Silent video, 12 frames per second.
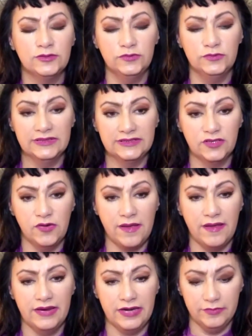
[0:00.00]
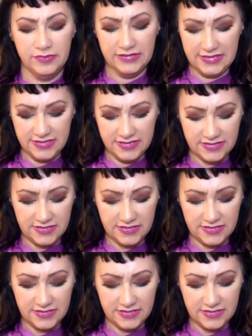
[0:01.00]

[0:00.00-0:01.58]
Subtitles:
What's going on here, please?